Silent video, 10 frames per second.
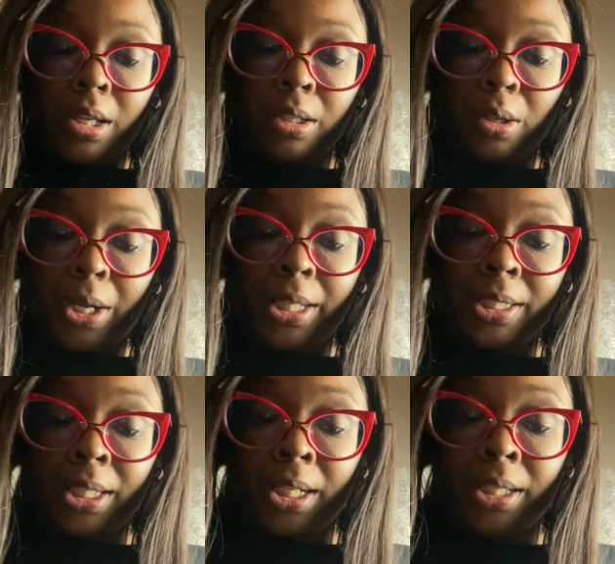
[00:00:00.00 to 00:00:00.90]
so they
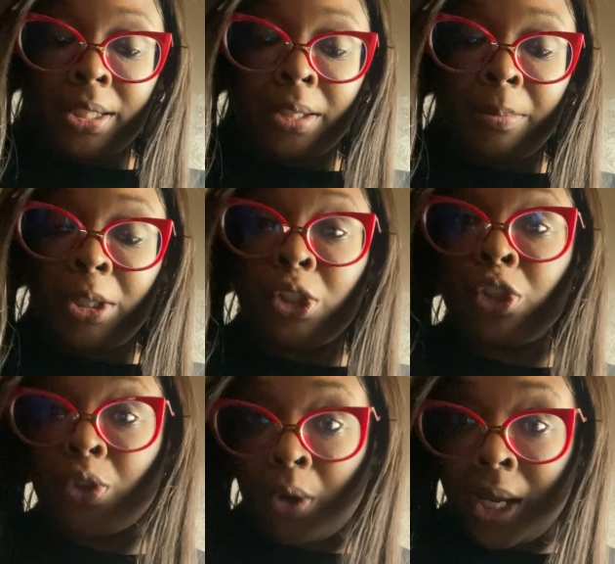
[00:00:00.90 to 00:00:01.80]
send it to me
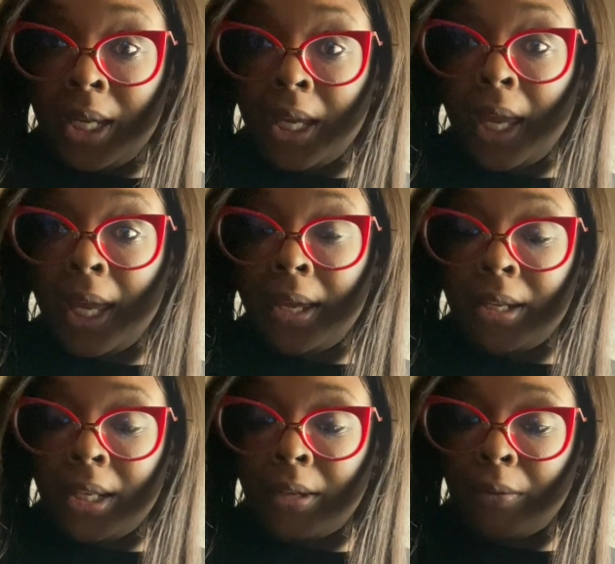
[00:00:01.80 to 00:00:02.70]
straight and
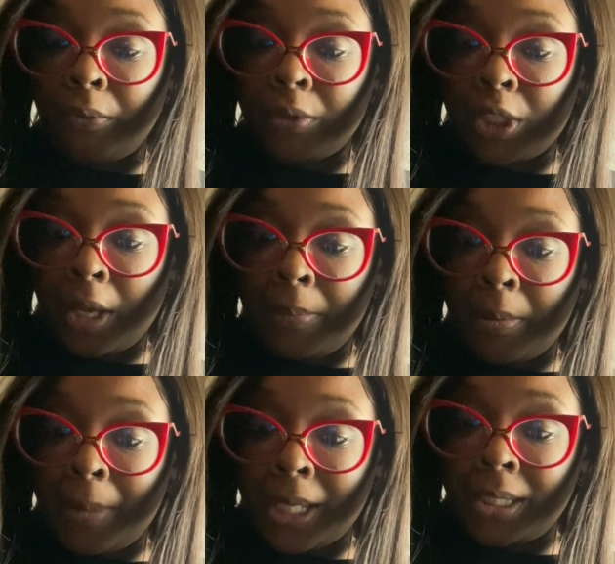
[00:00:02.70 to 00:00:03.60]
in the shape
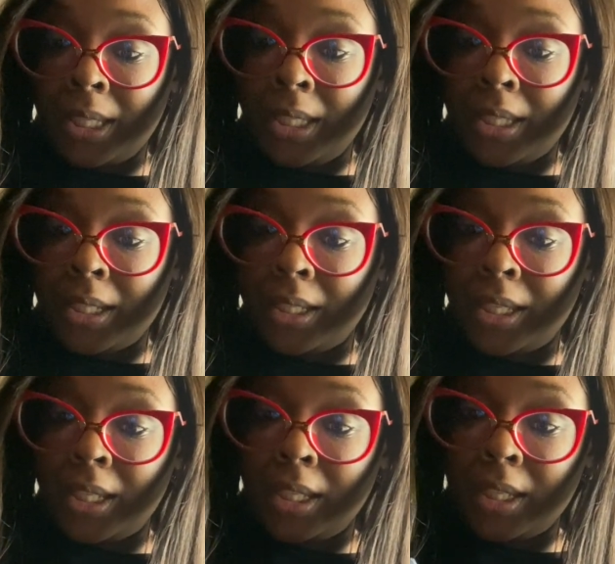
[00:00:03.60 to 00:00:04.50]
of my teeth
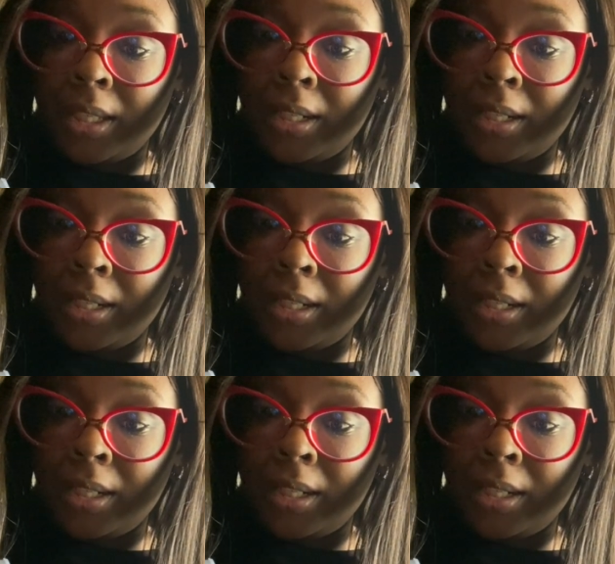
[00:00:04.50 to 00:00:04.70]
again.